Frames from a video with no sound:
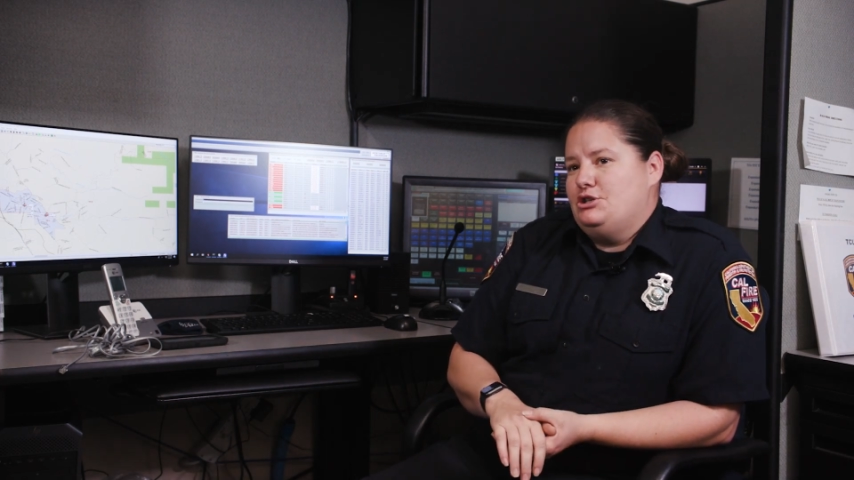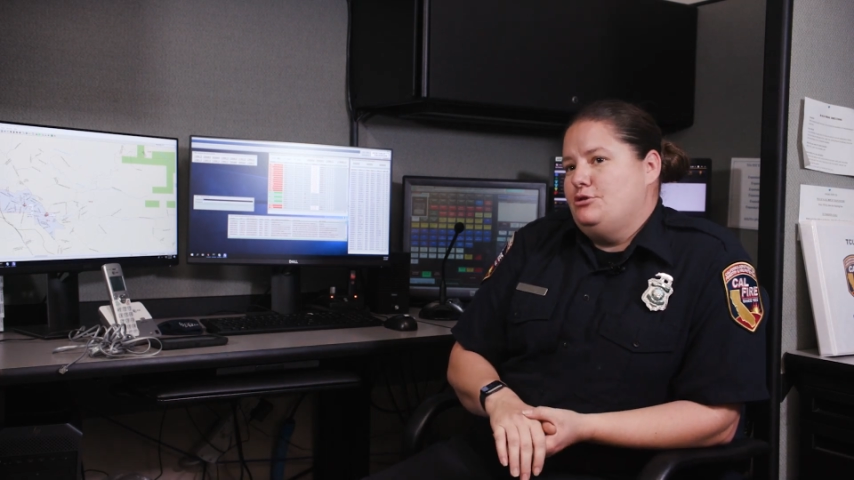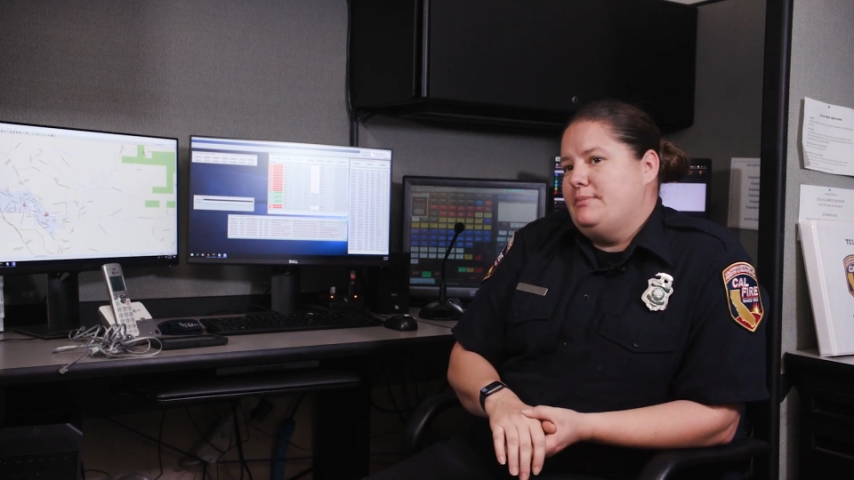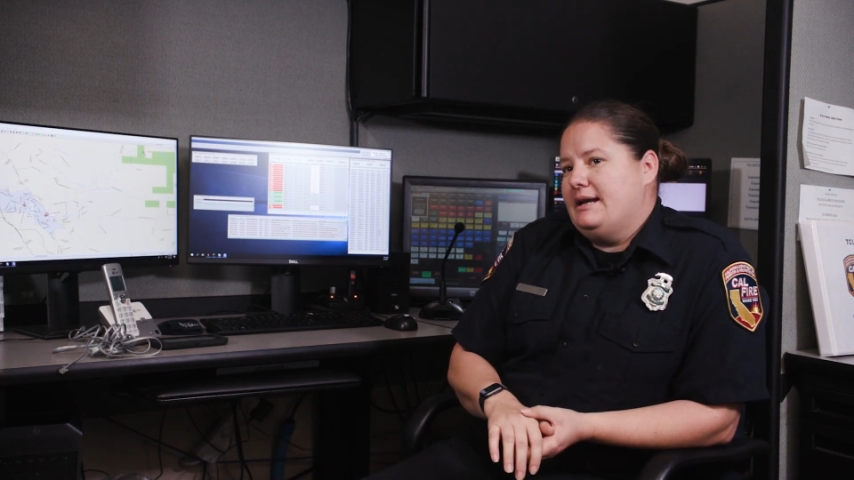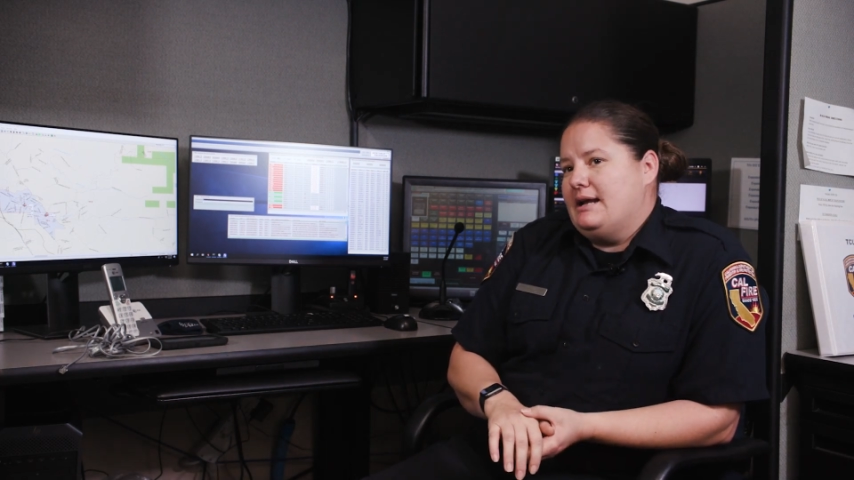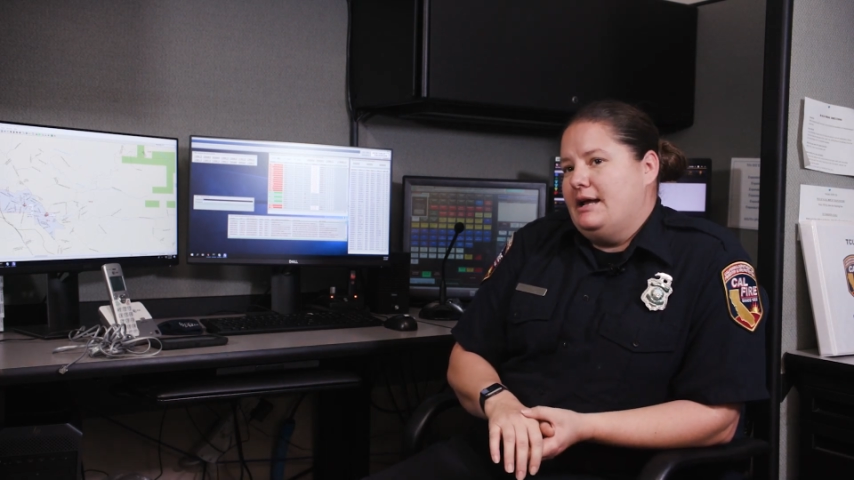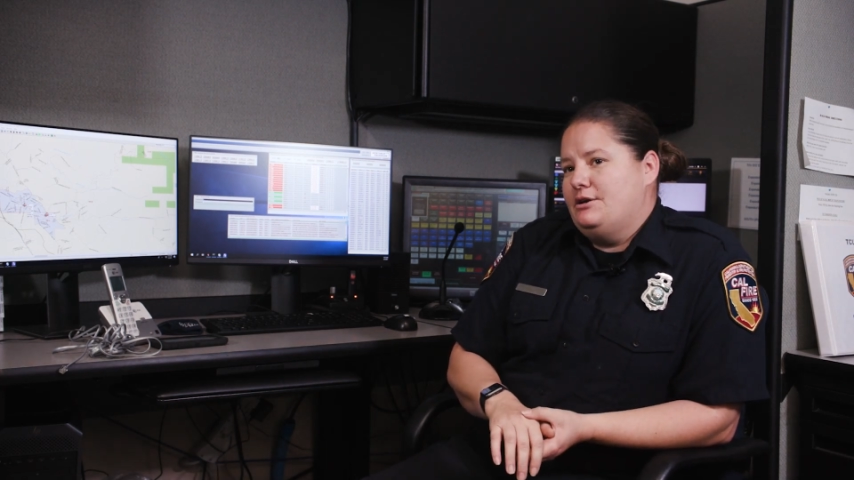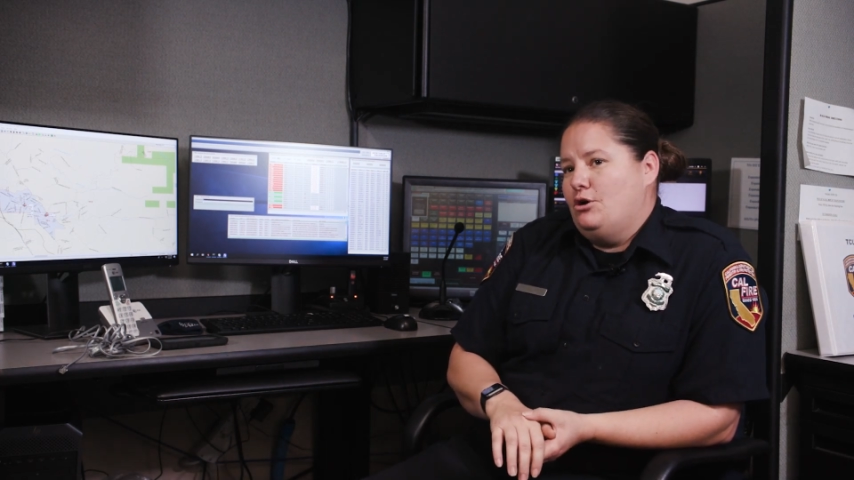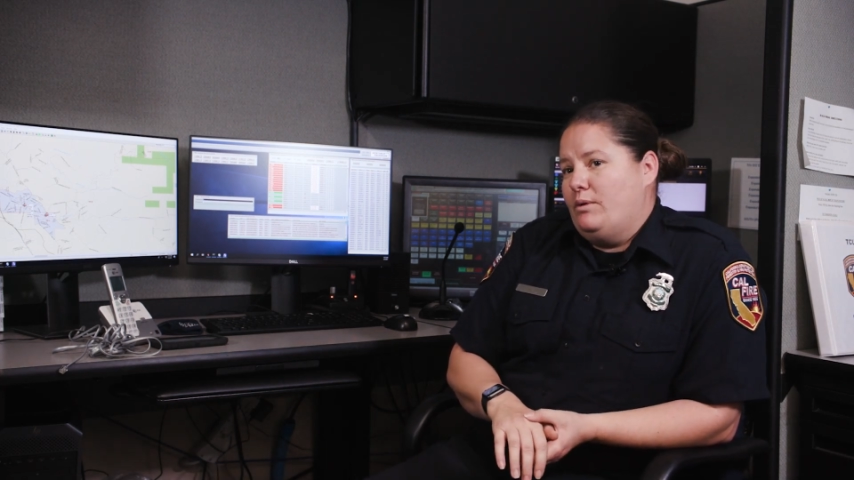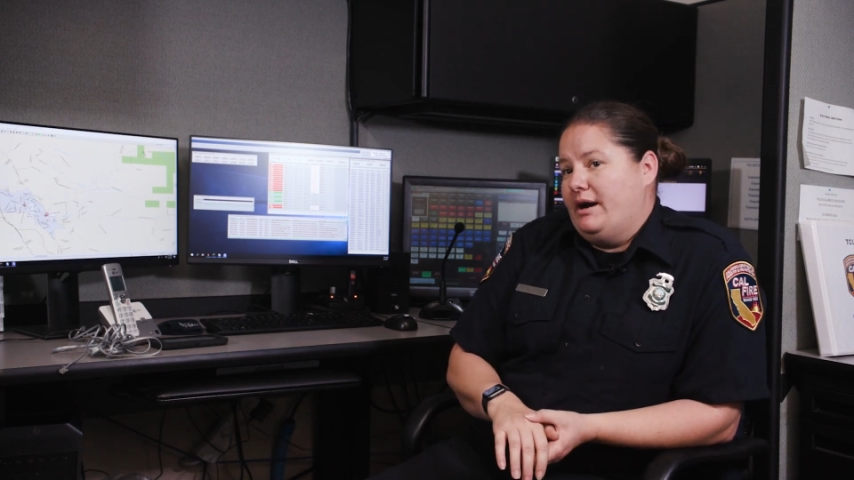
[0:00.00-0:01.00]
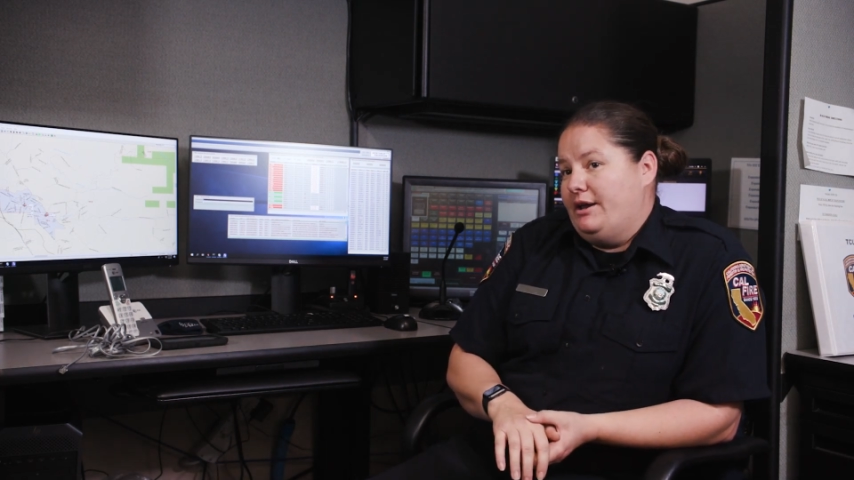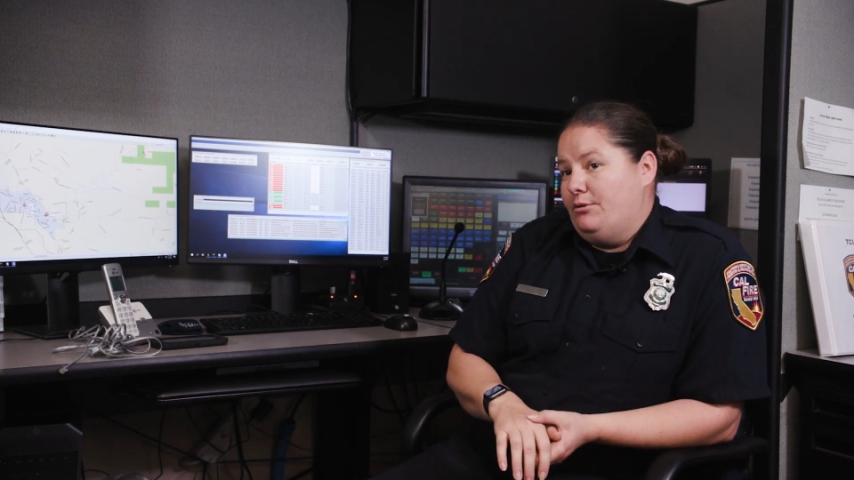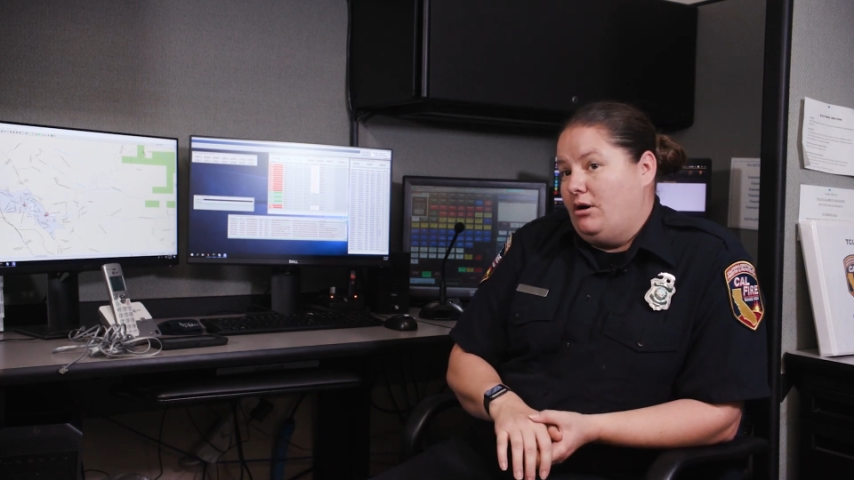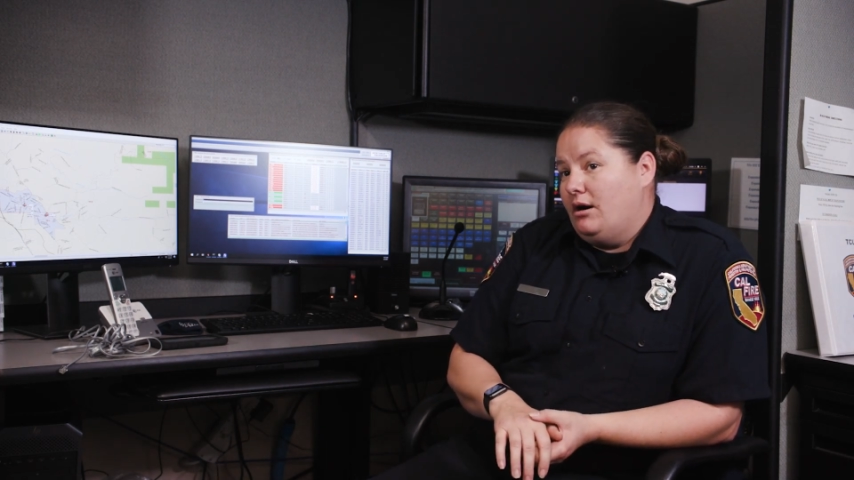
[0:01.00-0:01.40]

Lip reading: you may not know where you